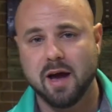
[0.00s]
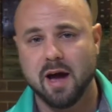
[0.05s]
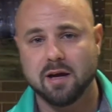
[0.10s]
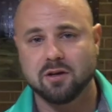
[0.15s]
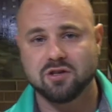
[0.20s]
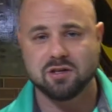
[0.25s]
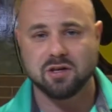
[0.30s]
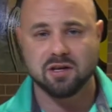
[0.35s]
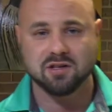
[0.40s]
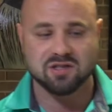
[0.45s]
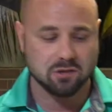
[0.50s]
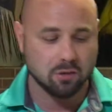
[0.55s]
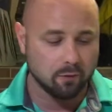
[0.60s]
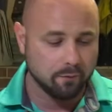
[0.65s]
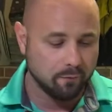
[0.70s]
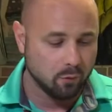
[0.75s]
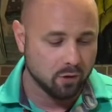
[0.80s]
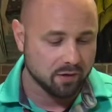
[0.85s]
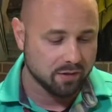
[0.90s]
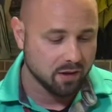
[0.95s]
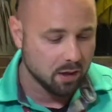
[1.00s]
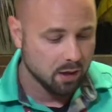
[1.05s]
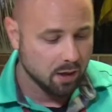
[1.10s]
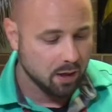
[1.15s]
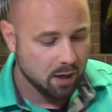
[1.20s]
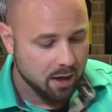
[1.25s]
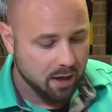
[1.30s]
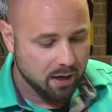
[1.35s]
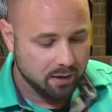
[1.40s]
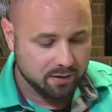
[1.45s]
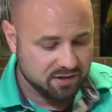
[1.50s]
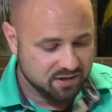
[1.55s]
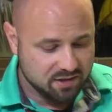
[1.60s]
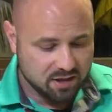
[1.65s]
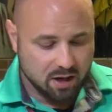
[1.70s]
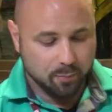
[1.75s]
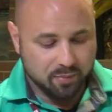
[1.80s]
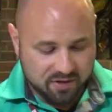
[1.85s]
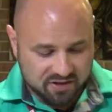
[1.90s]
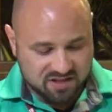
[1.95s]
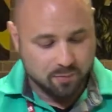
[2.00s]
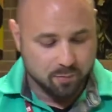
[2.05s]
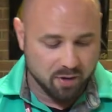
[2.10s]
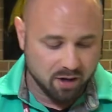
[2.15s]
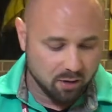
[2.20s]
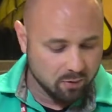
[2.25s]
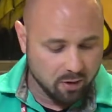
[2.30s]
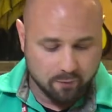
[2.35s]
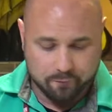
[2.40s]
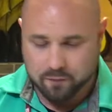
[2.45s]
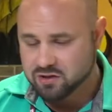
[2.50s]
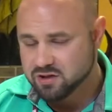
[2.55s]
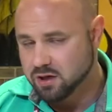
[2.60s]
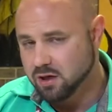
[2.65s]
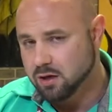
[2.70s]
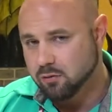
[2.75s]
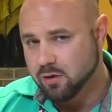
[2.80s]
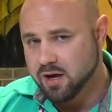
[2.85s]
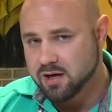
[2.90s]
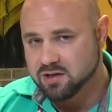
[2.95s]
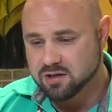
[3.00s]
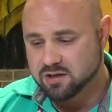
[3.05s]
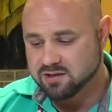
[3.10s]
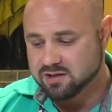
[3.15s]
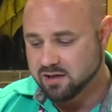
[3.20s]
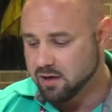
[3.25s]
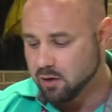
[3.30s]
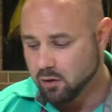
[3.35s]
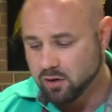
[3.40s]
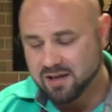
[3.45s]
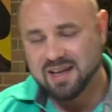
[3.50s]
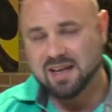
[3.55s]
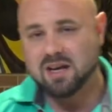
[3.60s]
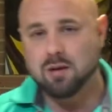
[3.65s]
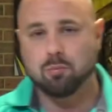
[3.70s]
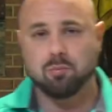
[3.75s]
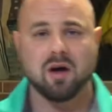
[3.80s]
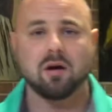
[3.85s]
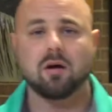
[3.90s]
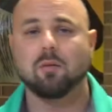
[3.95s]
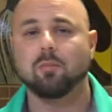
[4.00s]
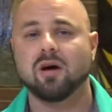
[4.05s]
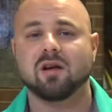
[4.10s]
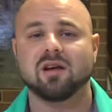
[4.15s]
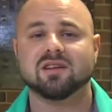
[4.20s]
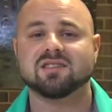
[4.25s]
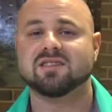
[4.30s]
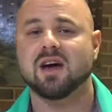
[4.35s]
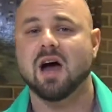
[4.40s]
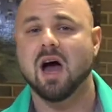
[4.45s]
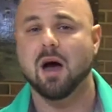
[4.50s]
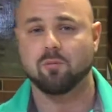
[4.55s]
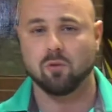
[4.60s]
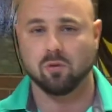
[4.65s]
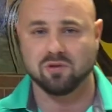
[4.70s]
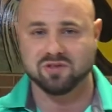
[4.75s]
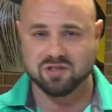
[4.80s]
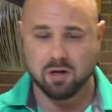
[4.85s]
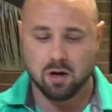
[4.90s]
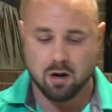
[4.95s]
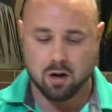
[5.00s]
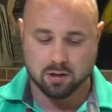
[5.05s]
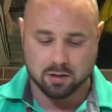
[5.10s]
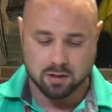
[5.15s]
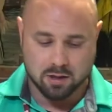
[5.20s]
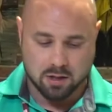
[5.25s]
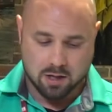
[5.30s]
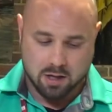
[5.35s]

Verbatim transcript: I G, right, and so forth. And these companies have been around for generations, and they're only getting better and better as time rolls on.